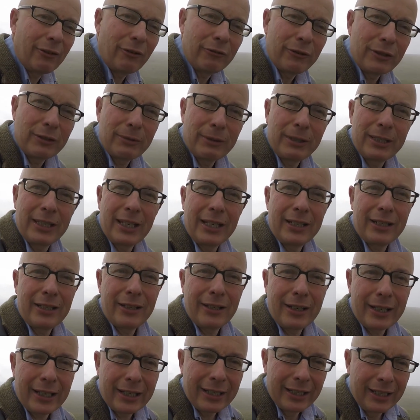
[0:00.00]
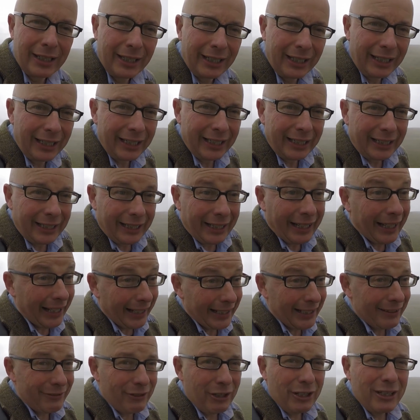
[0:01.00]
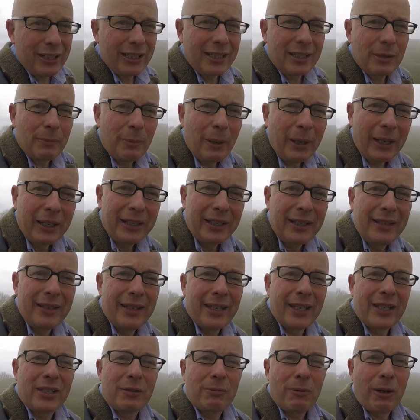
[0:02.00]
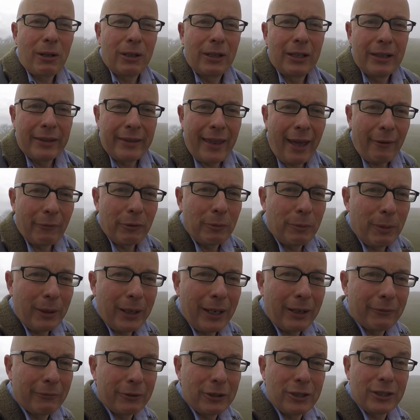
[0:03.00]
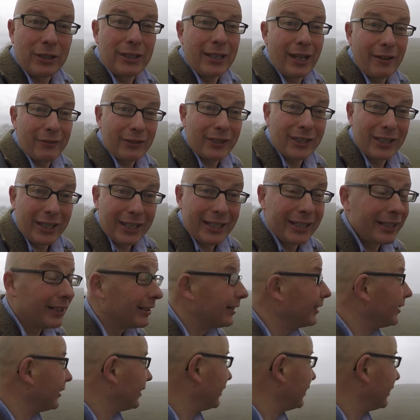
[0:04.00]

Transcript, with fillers: off, as we said earlier, and if she disappeared in this, well, that would be it. We just never see her.